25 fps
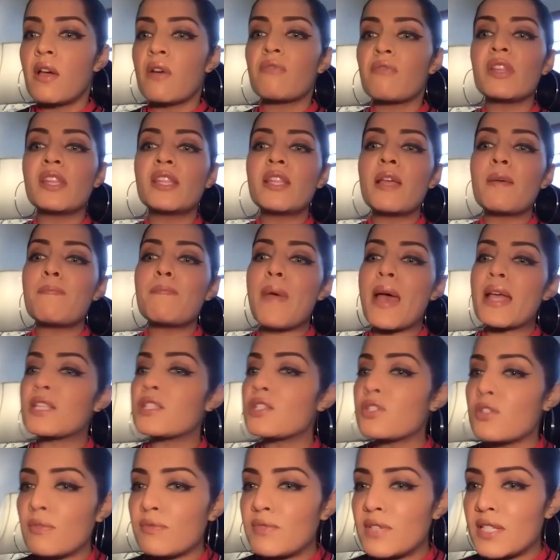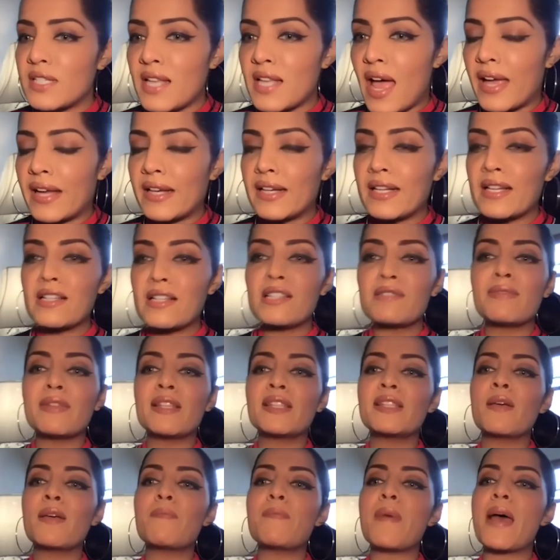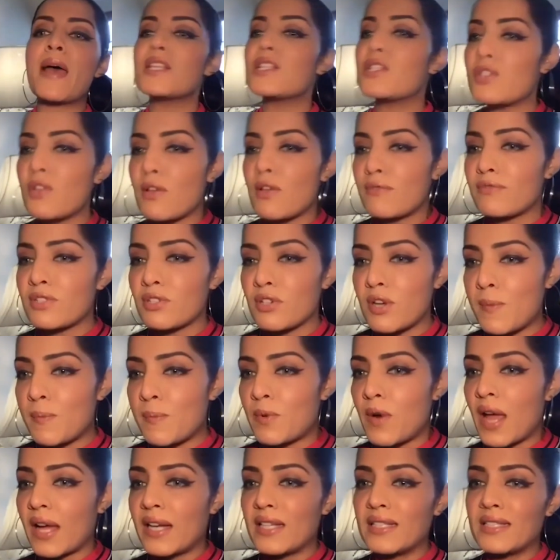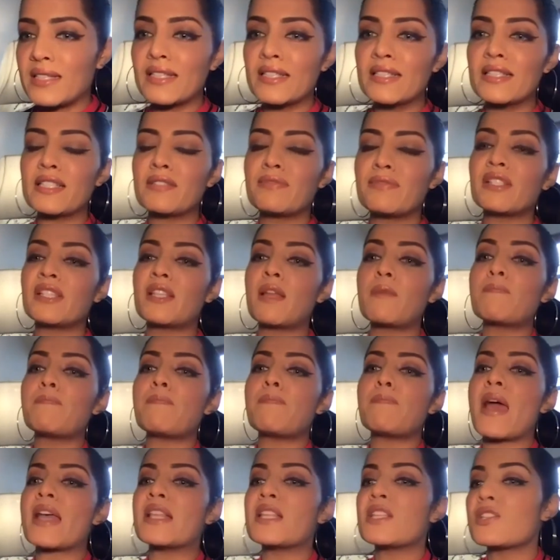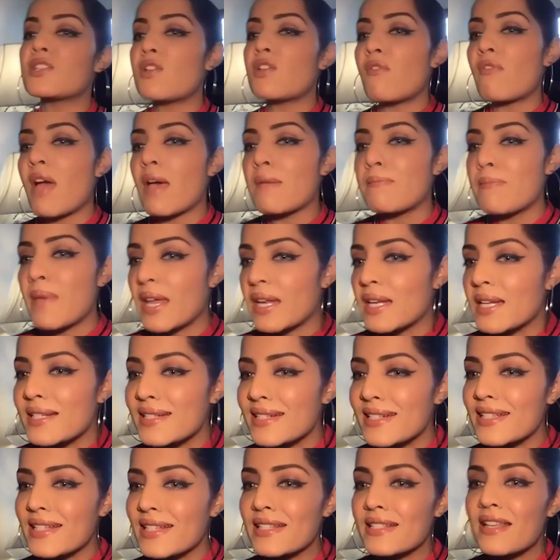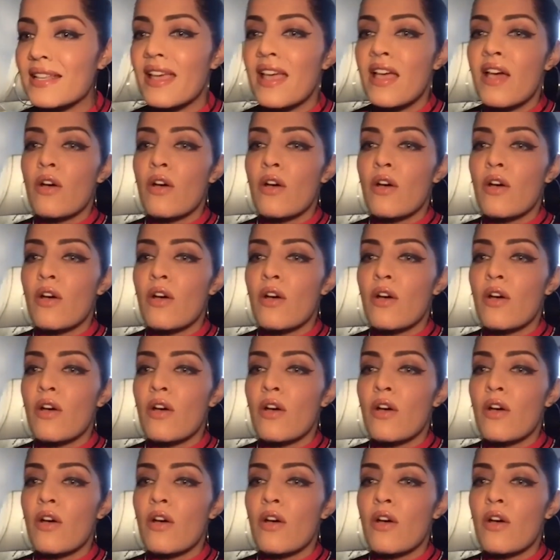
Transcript: with the best of designers with the best of scriptwriters with the best of amenities